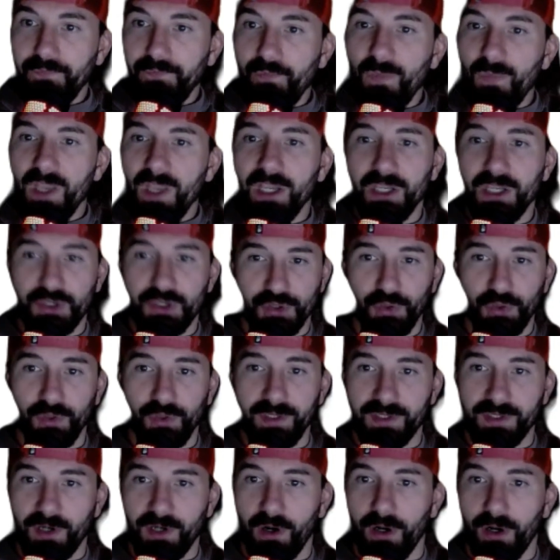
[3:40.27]
control
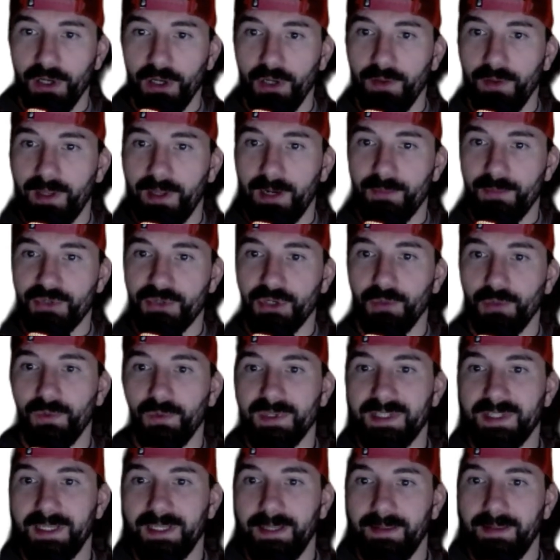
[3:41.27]
this cardio that I'm sure we'll
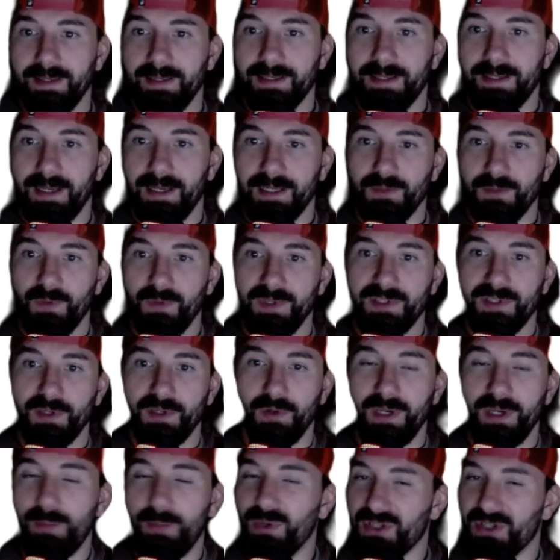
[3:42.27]
see in this next one. So
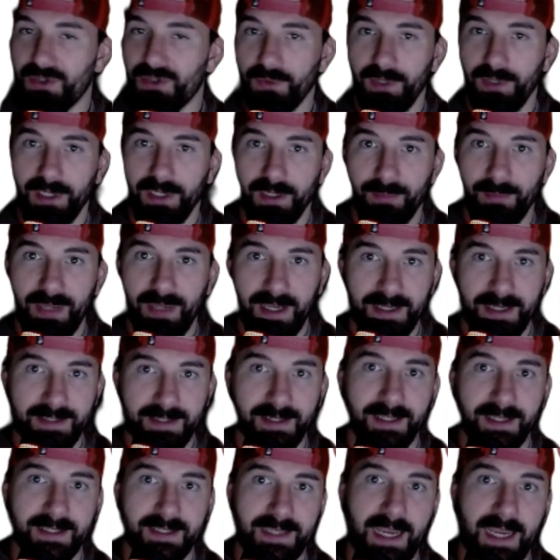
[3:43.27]
he pushed a really good pace
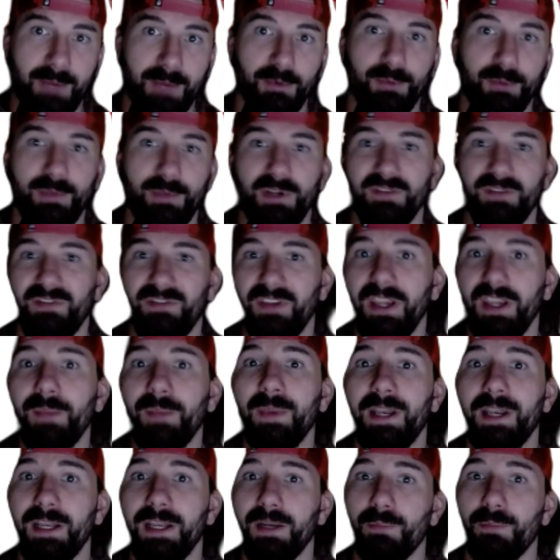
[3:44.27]
against Gabriel Bonfim,
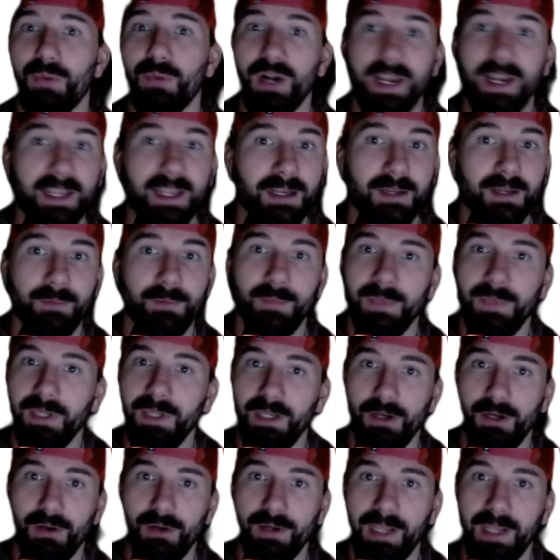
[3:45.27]
ended up breaking him,
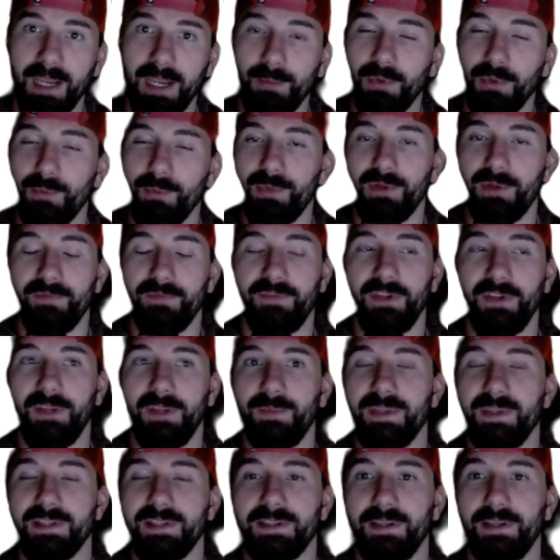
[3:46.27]
and Gabriel
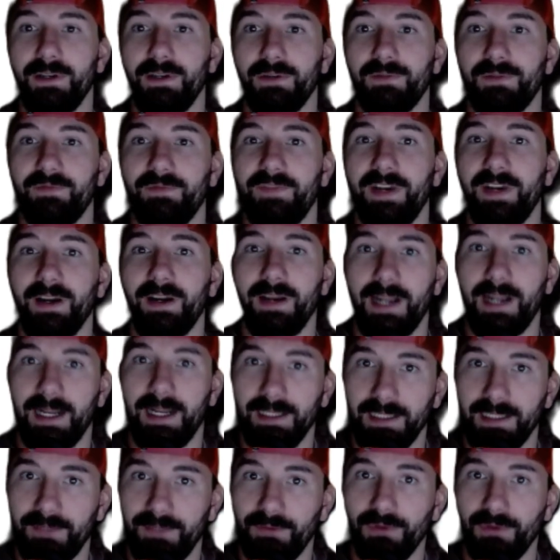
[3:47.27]
Bonfim is, very high
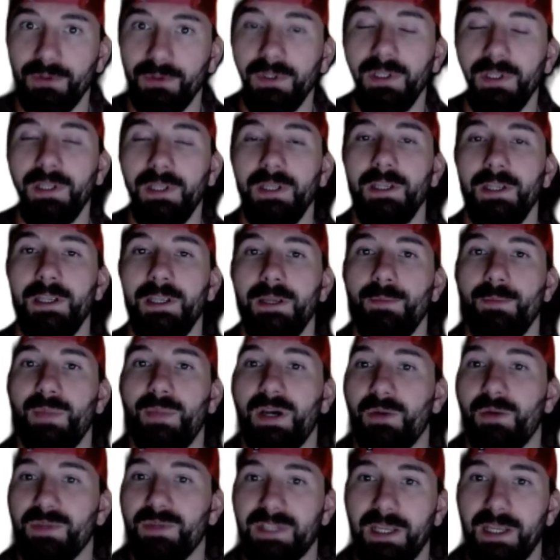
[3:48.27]
level,
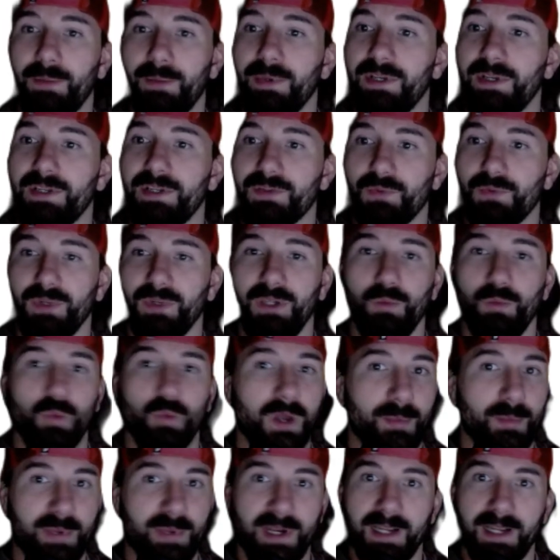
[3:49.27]
but was able to just really
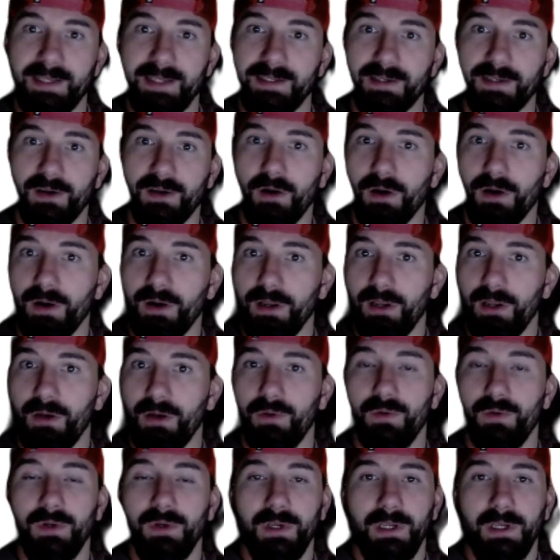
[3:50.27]
weaponize his
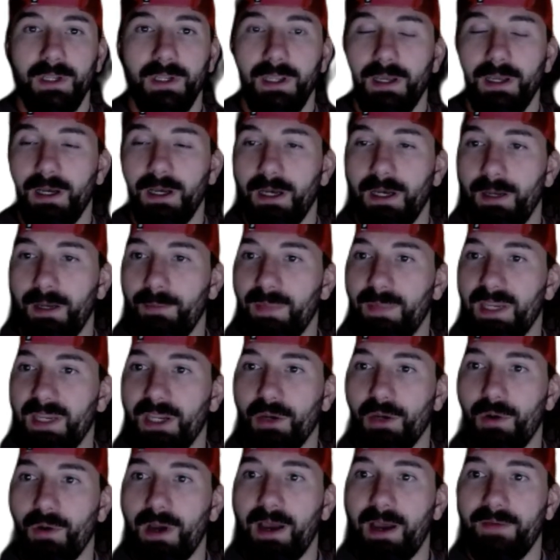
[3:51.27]
cardio and
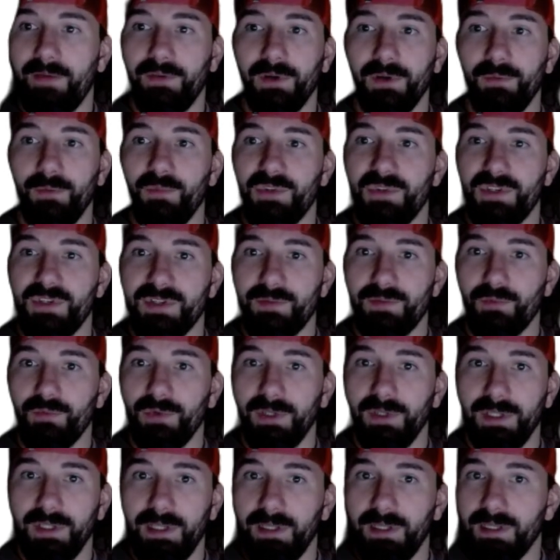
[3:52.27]
go after him with just
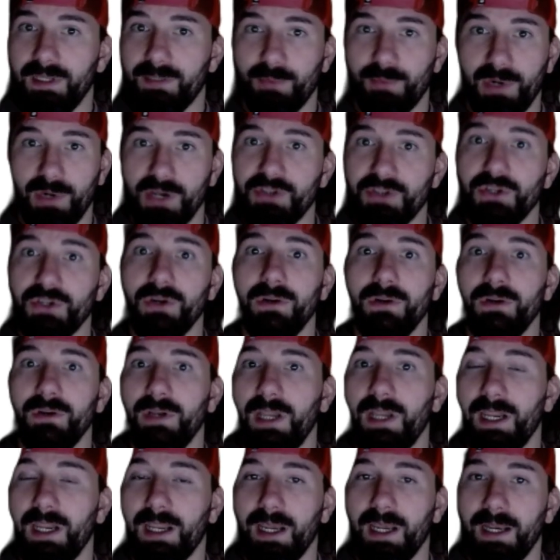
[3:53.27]
relentless pressure
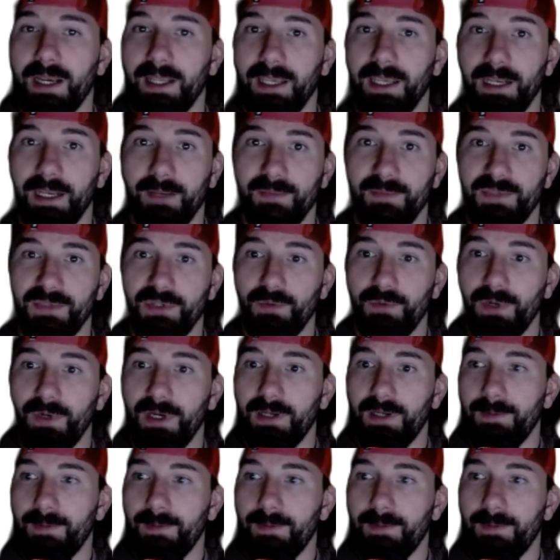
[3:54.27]
and kind of get him to